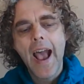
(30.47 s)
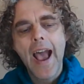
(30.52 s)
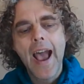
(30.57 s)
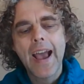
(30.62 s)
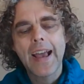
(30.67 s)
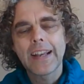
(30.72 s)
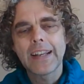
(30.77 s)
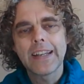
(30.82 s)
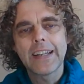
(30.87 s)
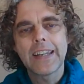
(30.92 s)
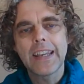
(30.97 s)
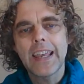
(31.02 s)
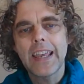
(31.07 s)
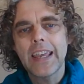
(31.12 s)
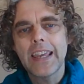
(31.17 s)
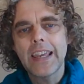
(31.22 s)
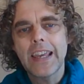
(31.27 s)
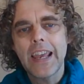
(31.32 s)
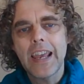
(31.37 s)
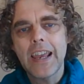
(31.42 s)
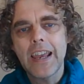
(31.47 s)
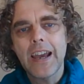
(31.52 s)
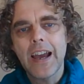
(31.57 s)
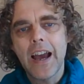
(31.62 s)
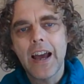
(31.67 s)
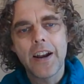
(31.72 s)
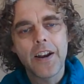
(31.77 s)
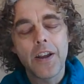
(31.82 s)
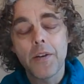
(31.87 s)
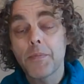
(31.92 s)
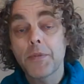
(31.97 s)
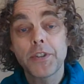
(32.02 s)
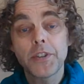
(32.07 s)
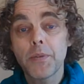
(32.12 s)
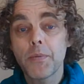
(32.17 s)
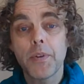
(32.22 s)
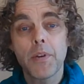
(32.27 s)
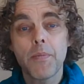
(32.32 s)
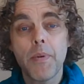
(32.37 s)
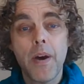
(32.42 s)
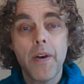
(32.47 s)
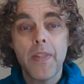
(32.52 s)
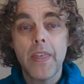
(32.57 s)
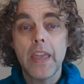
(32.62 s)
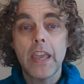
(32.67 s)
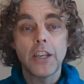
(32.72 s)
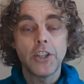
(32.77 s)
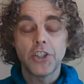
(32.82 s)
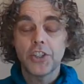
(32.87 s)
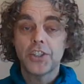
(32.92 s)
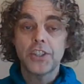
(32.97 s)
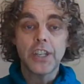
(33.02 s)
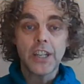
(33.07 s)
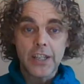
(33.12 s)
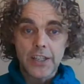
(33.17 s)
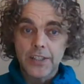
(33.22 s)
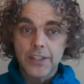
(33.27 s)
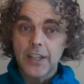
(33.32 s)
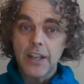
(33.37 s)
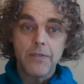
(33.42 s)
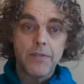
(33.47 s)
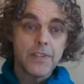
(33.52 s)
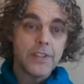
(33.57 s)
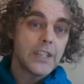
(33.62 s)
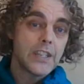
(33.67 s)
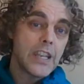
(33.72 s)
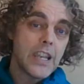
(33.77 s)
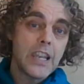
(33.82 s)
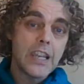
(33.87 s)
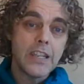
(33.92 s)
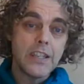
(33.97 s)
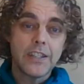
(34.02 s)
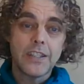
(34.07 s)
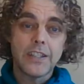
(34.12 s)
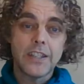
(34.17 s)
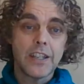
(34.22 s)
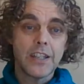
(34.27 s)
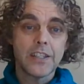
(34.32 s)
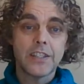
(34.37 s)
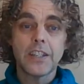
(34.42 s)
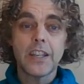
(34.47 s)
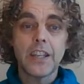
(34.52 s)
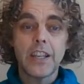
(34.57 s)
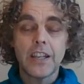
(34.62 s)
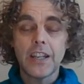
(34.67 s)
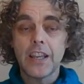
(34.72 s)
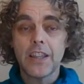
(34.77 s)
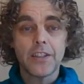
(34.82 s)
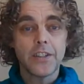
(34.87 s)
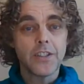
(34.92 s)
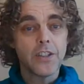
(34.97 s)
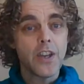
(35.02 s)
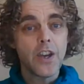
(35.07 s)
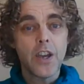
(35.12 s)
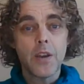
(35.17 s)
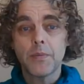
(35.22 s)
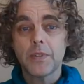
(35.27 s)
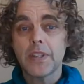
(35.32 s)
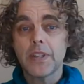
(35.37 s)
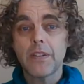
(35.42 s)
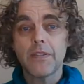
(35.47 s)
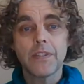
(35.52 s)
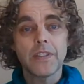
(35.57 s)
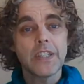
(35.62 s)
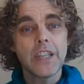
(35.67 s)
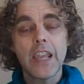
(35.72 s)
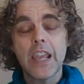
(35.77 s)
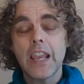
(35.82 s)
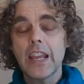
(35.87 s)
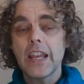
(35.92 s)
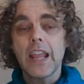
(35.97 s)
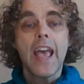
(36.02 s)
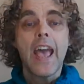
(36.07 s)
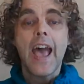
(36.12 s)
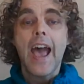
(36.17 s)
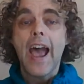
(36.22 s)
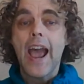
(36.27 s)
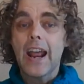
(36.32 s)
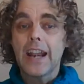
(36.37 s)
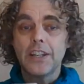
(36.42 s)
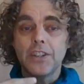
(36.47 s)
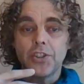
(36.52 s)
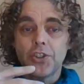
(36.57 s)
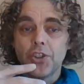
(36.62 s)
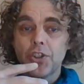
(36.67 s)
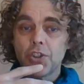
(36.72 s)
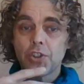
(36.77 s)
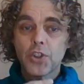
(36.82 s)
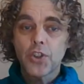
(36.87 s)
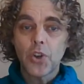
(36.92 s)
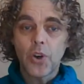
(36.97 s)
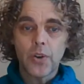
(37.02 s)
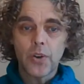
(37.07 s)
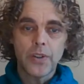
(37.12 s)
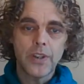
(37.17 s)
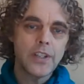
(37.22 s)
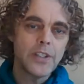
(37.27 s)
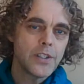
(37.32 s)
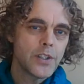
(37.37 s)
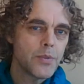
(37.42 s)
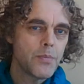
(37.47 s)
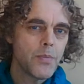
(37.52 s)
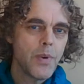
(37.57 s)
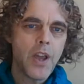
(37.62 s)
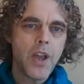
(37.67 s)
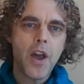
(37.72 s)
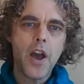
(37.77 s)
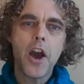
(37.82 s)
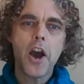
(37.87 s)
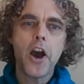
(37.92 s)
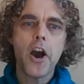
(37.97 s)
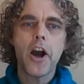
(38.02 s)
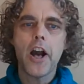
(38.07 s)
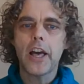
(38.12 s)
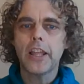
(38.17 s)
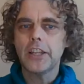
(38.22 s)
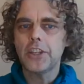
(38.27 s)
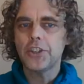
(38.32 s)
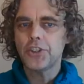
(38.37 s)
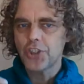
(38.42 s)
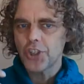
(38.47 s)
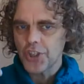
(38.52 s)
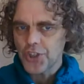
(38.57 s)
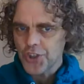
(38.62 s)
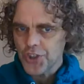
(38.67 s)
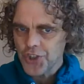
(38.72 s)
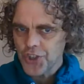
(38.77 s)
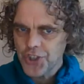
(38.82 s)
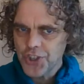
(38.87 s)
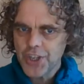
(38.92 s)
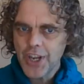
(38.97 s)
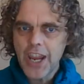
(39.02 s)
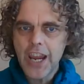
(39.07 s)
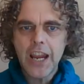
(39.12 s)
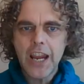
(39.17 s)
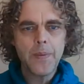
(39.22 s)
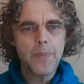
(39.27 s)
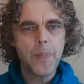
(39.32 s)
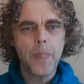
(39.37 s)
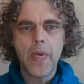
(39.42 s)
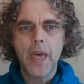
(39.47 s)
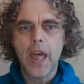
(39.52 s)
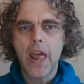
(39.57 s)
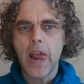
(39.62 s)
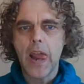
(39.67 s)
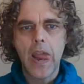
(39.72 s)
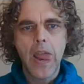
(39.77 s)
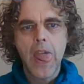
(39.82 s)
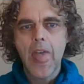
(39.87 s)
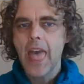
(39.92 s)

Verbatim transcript: and it, and I must have been about the age 6, 17, 16 at the time, 17, and it's just gone into my heart and it's just stayed there